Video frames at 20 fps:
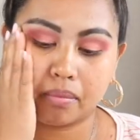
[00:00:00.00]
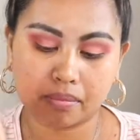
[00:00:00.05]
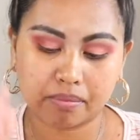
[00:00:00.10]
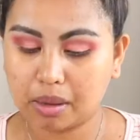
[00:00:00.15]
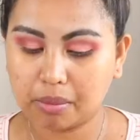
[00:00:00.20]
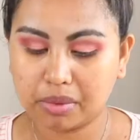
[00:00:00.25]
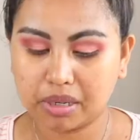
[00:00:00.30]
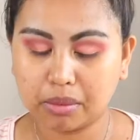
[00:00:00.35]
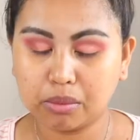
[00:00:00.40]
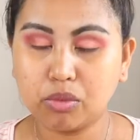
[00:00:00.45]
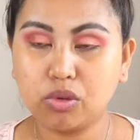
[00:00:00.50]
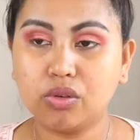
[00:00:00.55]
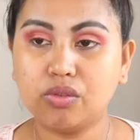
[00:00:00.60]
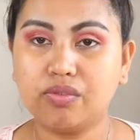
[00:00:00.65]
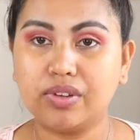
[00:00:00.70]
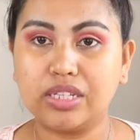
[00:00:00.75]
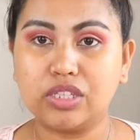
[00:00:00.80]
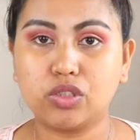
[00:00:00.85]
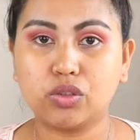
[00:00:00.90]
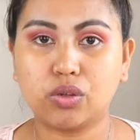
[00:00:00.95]
I'm gonna
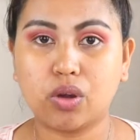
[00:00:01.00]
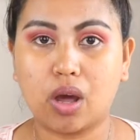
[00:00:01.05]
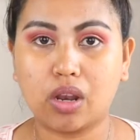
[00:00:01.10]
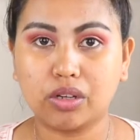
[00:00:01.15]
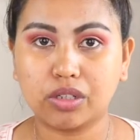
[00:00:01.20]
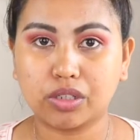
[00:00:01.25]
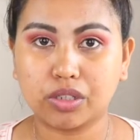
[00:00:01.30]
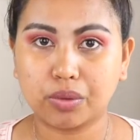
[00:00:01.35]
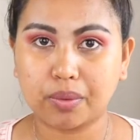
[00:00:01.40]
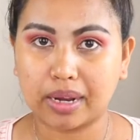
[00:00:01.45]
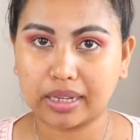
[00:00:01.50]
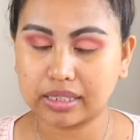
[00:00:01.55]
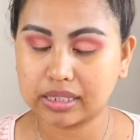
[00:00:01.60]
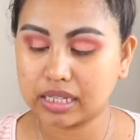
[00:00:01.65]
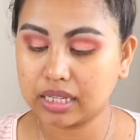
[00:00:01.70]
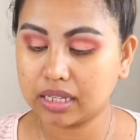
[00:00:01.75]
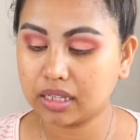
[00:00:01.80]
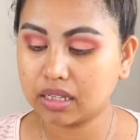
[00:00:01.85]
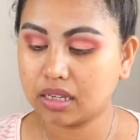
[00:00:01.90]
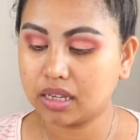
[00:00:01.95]
move into color
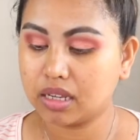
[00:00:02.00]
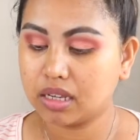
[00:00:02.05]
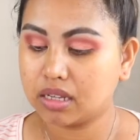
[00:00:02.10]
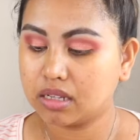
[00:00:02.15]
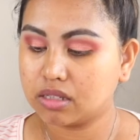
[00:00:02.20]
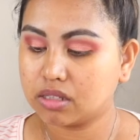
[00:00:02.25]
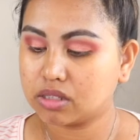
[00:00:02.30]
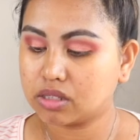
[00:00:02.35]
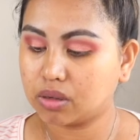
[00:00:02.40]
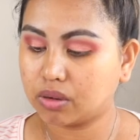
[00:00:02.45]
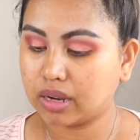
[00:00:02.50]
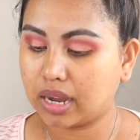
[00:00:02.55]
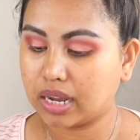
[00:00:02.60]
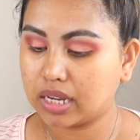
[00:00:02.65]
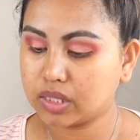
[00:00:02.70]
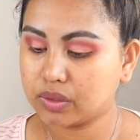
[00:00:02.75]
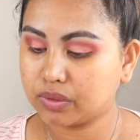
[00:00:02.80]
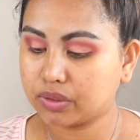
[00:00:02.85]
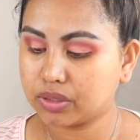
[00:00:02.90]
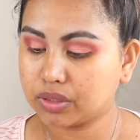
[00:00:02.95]
correcting. So
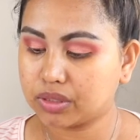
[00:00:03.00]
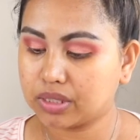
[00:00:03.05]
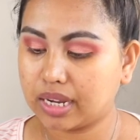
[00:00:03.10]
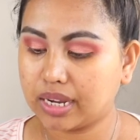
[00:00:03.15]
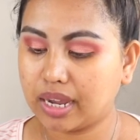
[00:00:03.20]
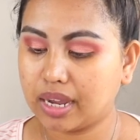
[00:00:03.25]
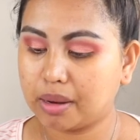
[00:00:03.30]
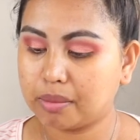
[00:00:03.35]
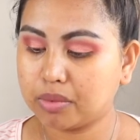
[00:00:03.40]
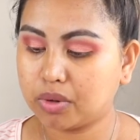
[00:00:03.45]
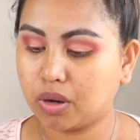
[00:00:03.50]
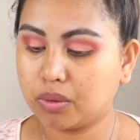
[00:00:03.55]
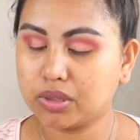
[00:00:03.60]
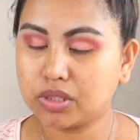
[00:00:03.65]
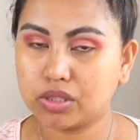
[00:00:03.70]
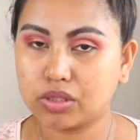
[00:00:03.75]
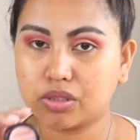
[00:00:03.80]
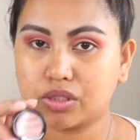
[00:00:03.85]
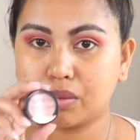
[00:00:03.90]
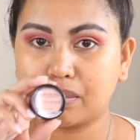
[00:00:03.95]
guys, for today I'm
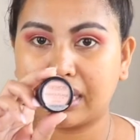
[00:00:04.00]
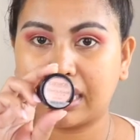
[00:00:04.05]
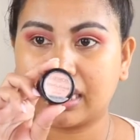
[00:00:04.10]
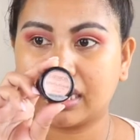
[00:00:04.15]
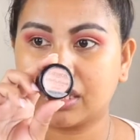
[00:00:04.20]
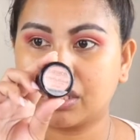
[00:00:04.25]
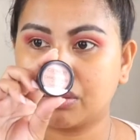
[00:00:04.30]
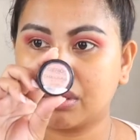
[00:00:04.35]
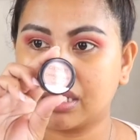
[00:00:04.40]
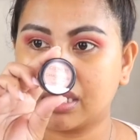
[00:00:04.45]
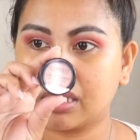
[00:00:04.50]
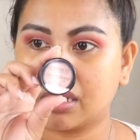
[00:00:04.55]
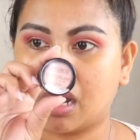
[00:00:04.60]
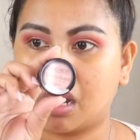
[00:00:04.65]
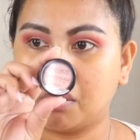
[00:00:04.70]
going to use my Catrice